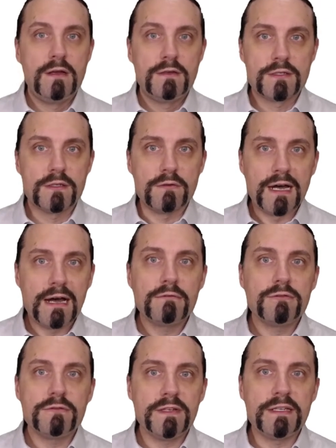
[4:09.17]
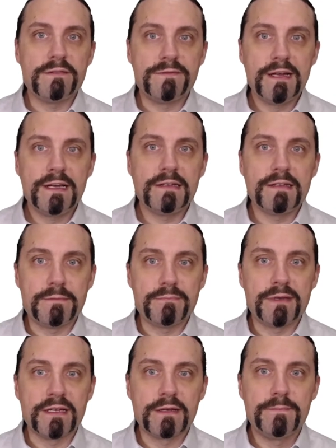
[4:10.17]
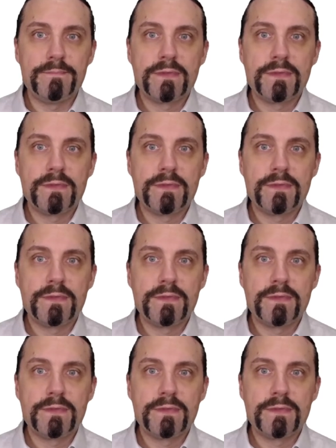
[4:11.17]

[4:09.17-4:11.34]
So how do we define an epic?